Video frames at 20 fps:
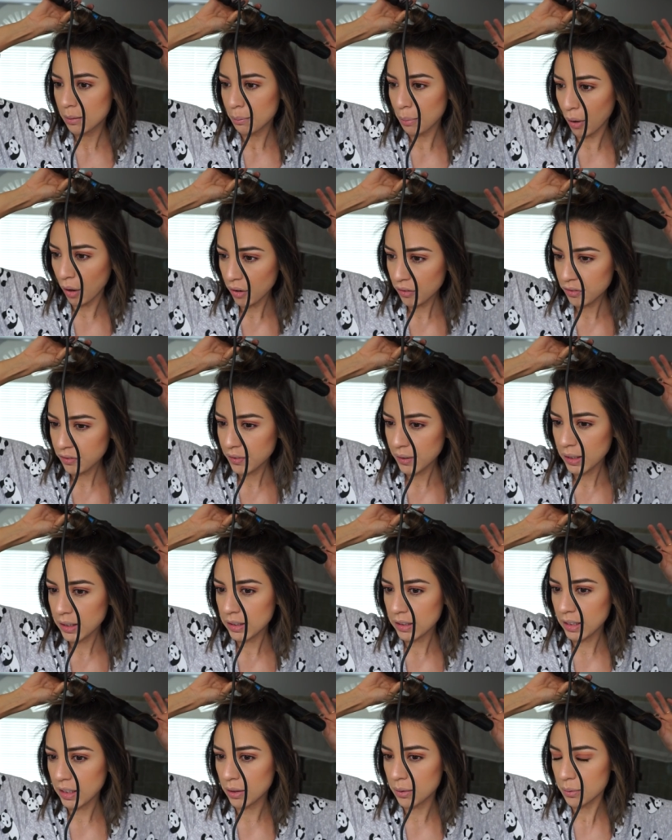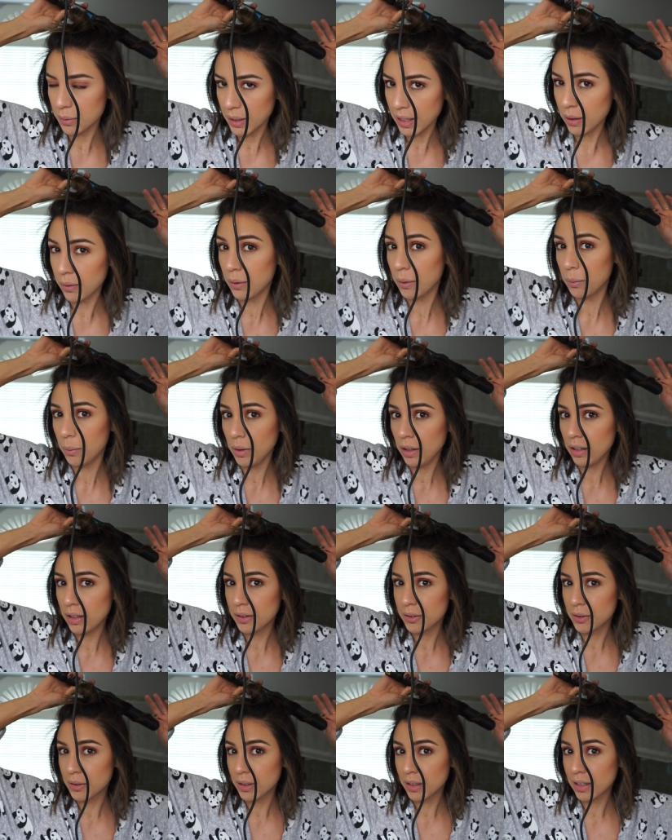perfectly around the
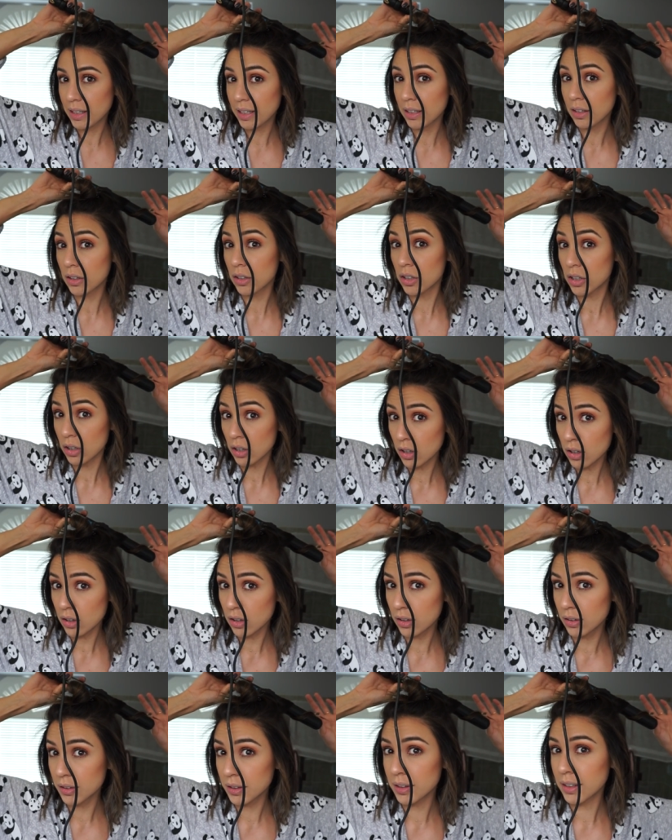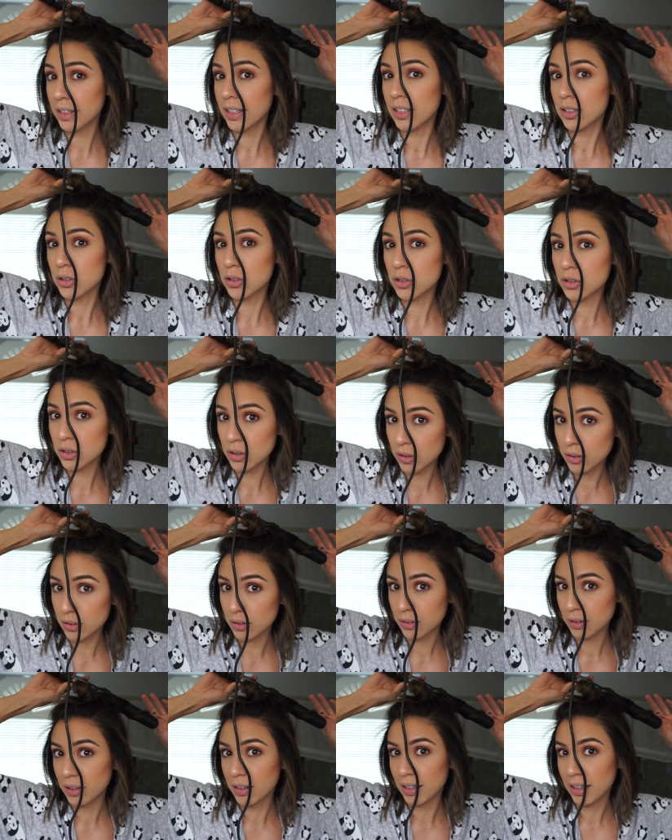wand, you're going to get a curl. You're going to get a
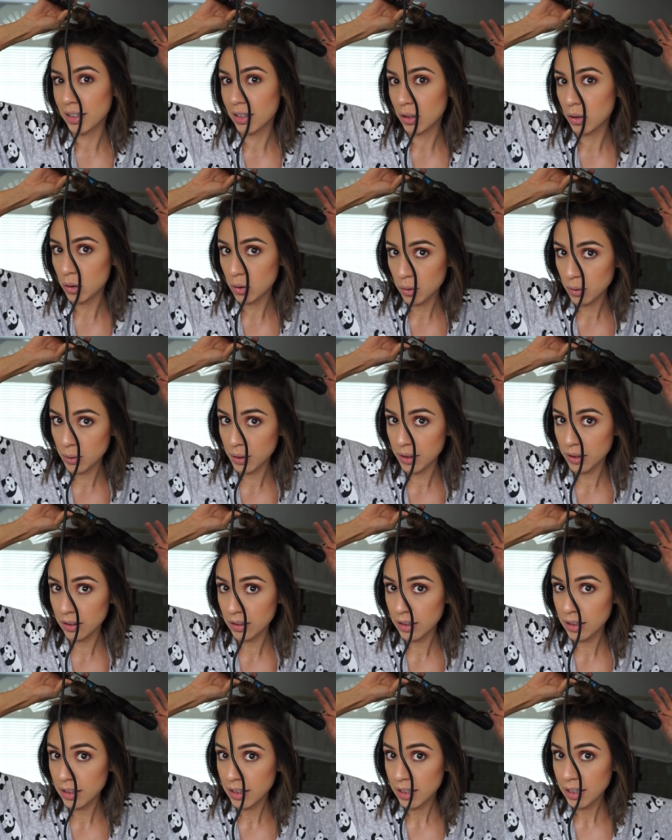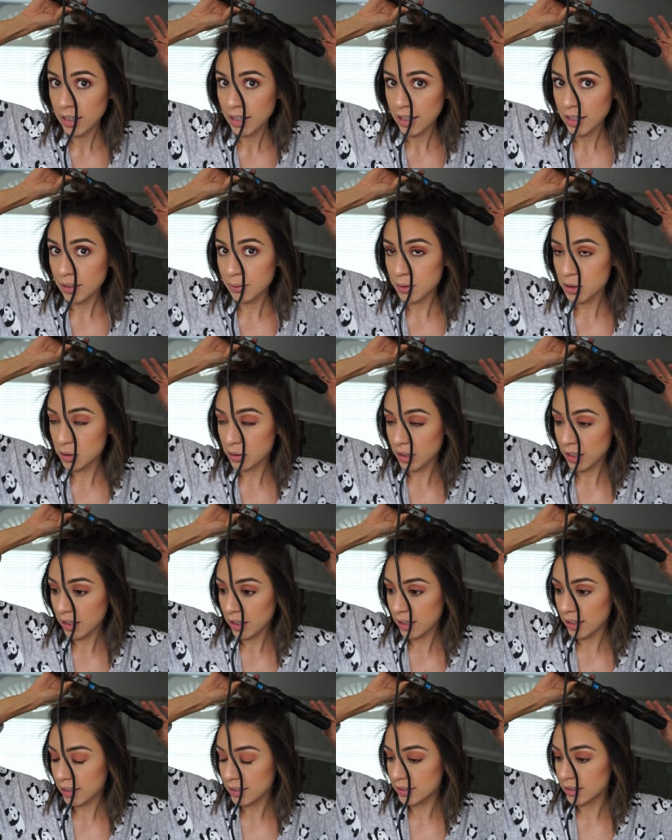circle. You're going to get a coil. And what you're
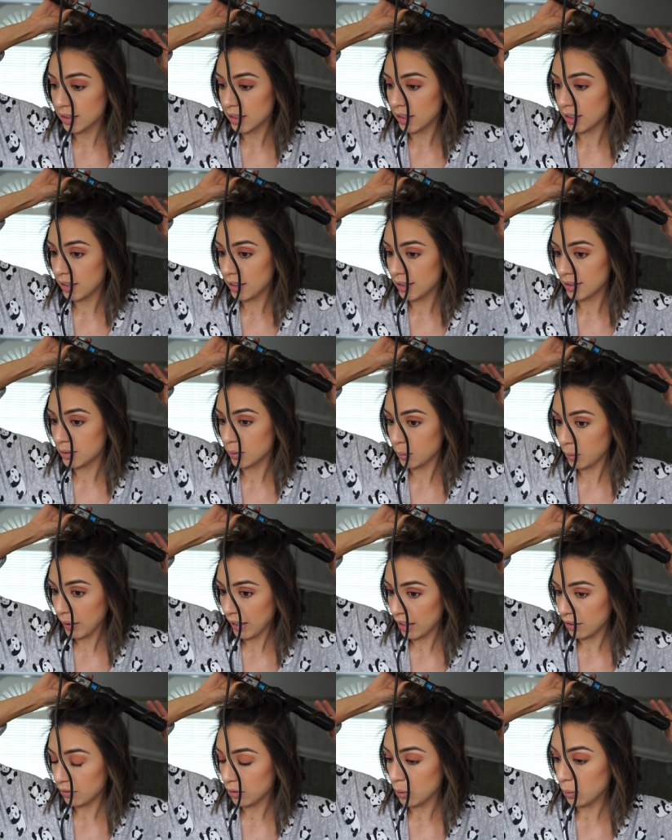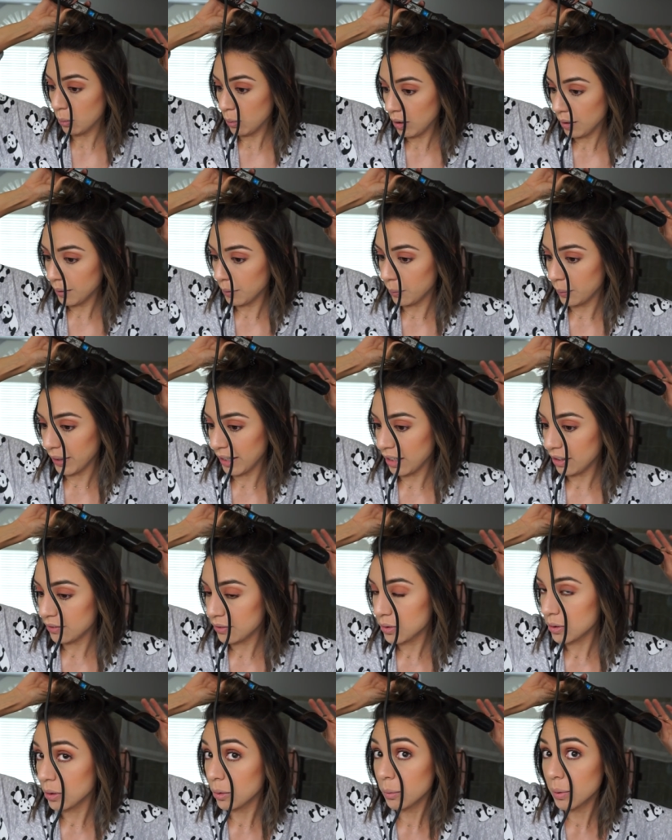getting is a, is a wave. You want a
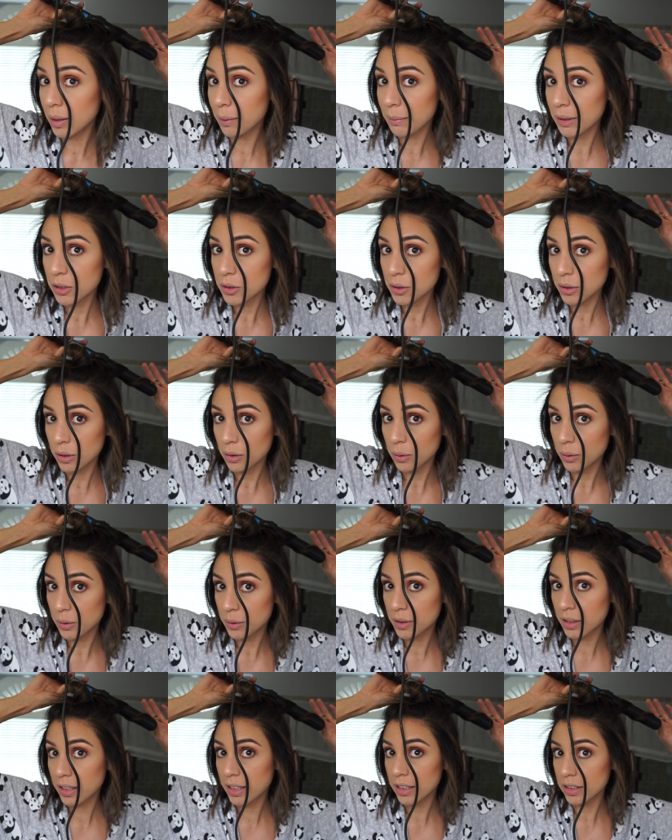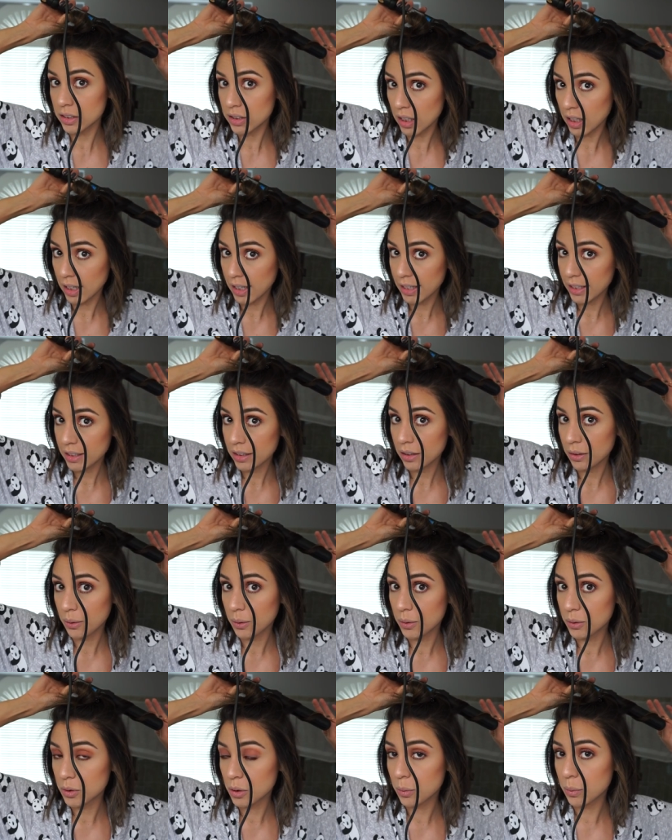wave. So you want to make sure you hold your hair taut. You
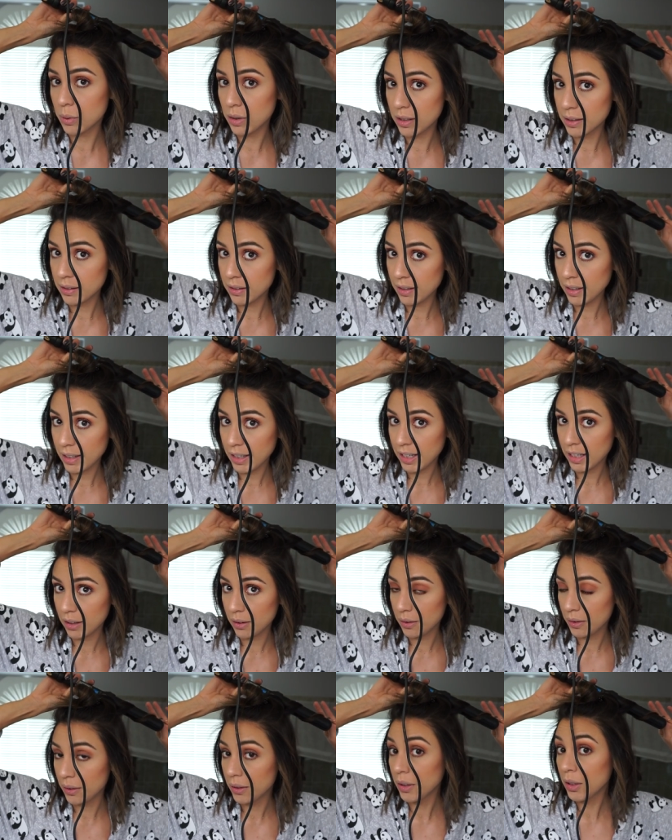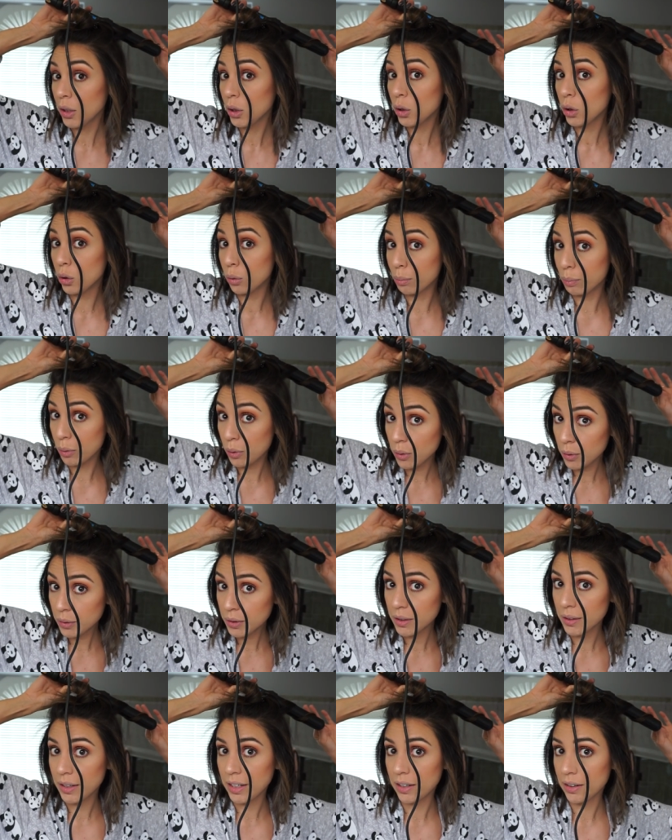hold your wand on an angle. You
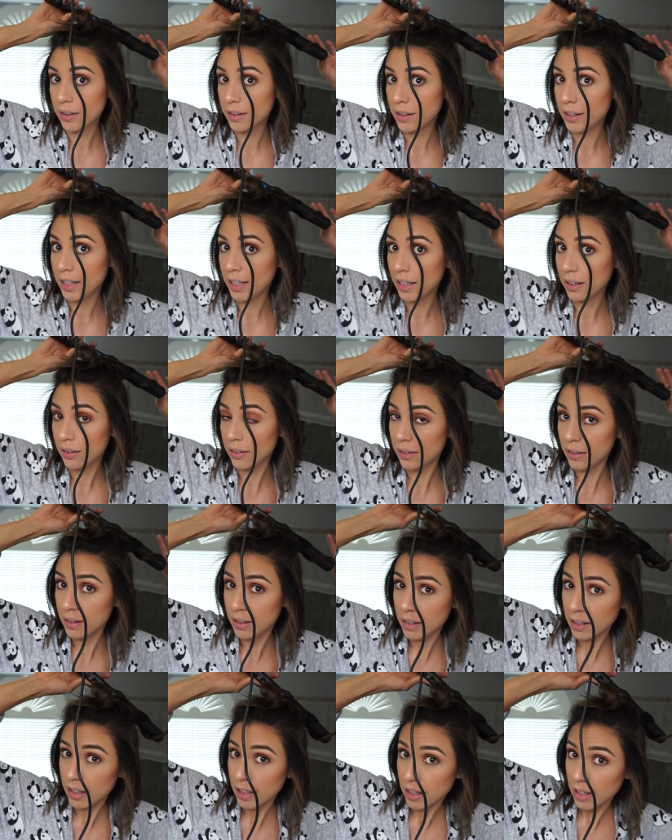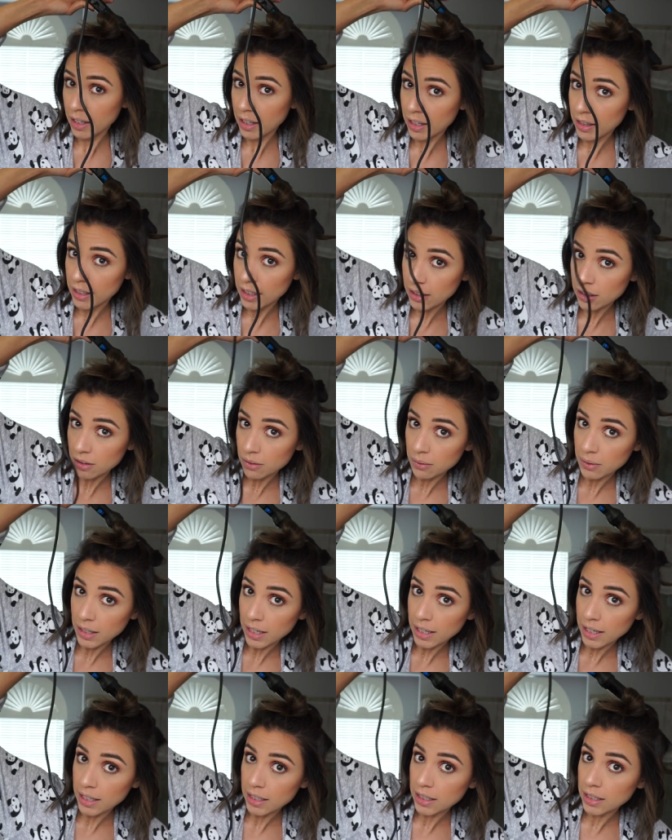pull your hair on an angle and then you
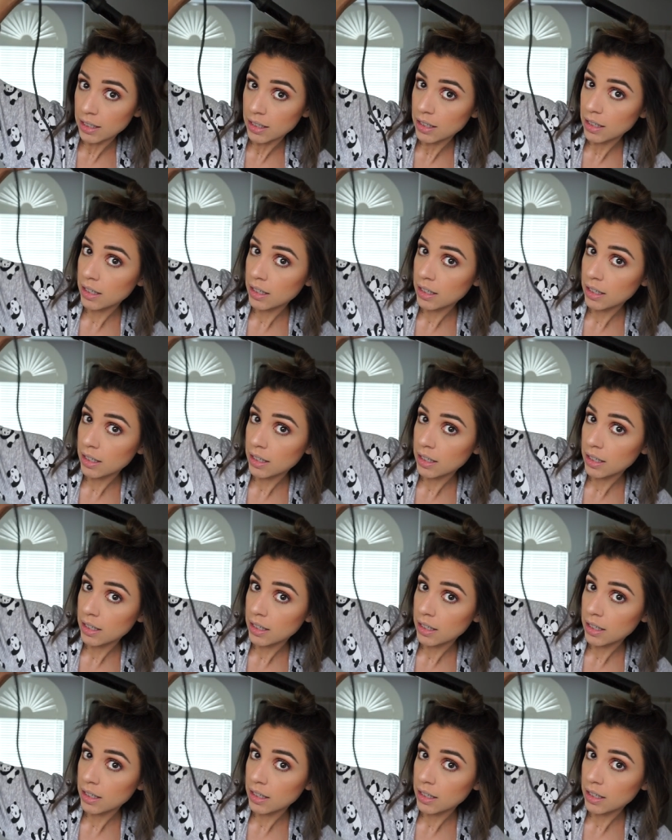get